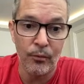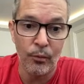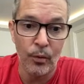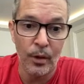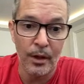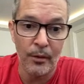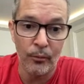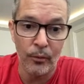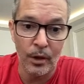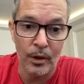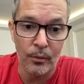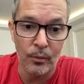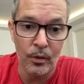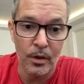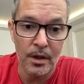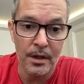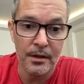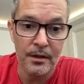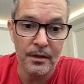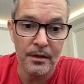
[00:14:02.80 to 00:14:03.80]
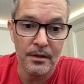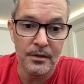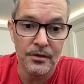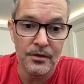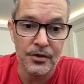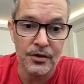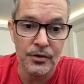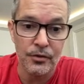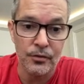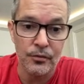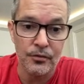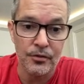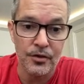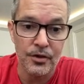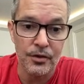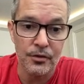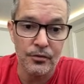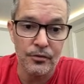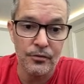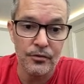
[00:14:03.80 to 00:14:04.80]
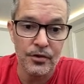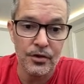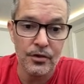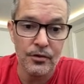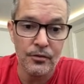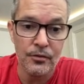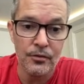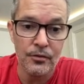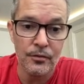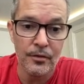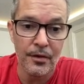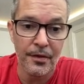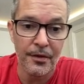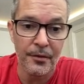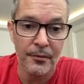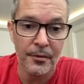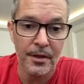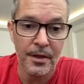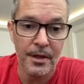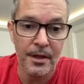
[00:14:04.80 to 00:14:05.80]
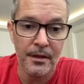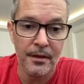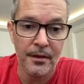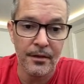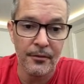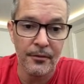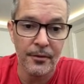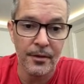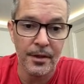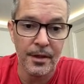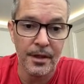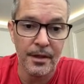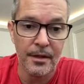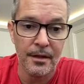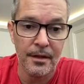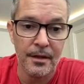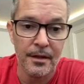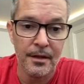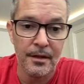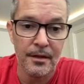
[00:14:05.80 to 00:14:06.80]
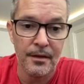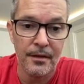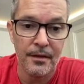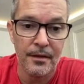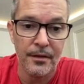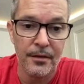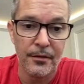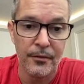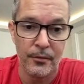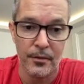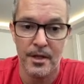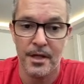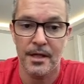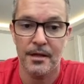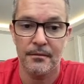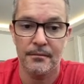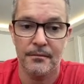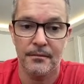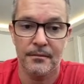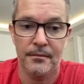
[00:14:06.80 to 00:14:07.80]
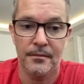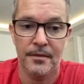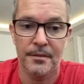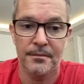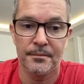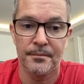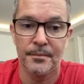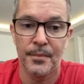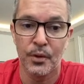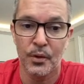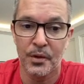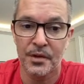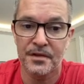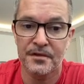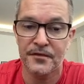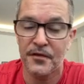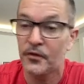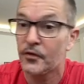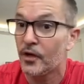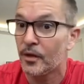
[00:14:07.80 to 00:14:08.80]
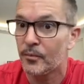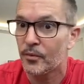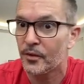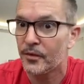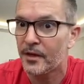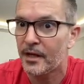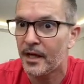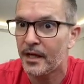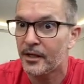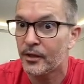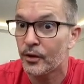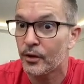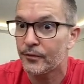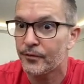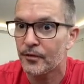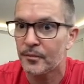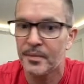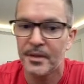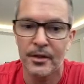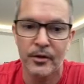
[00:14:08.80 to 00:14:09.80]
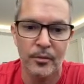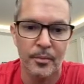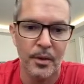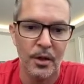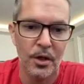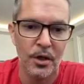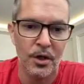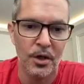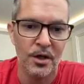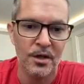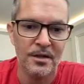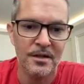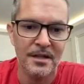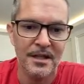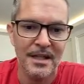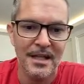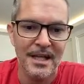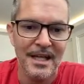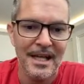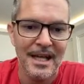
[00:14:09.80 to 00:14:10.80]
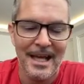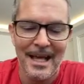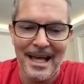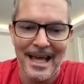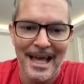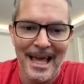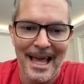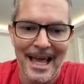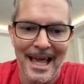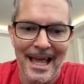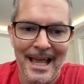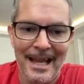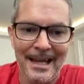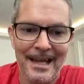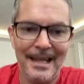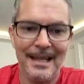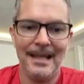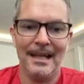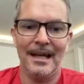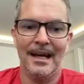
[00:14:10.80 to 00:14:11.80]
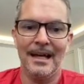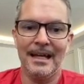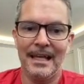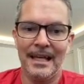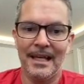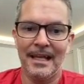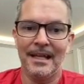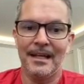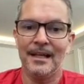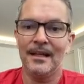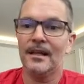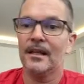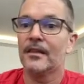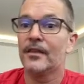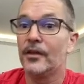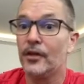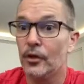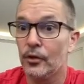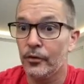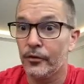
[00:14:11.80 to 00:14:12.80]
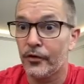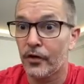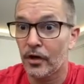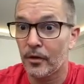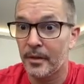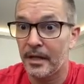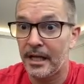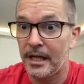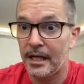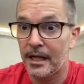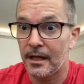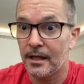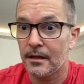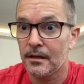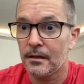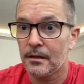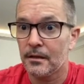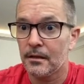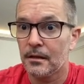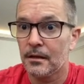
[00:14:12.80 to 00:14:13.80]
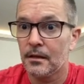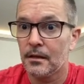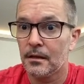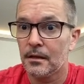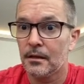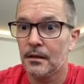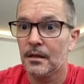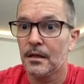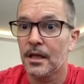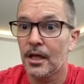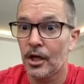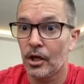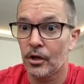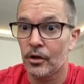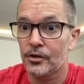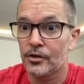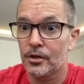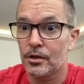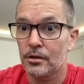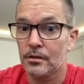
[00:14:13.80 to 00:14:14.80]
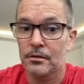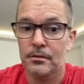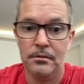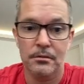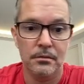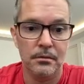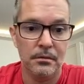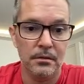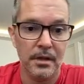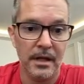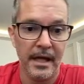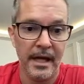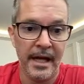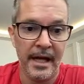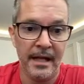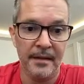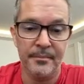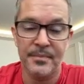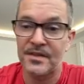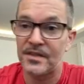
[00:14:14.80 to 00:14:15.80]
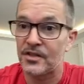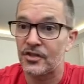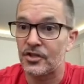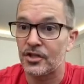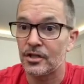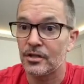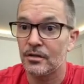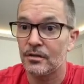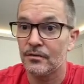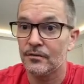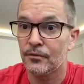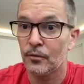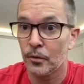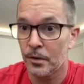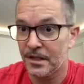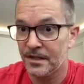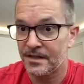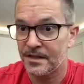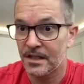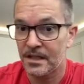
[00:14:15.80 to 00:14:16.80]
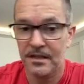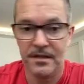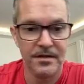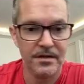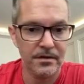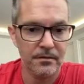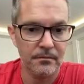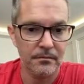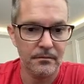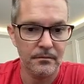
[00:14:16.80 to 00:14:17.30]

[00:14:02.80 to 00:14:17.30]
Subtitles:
111-222-333, the bogus phone number that I entered for Peter Parker. And again, the null terminating character at position 46.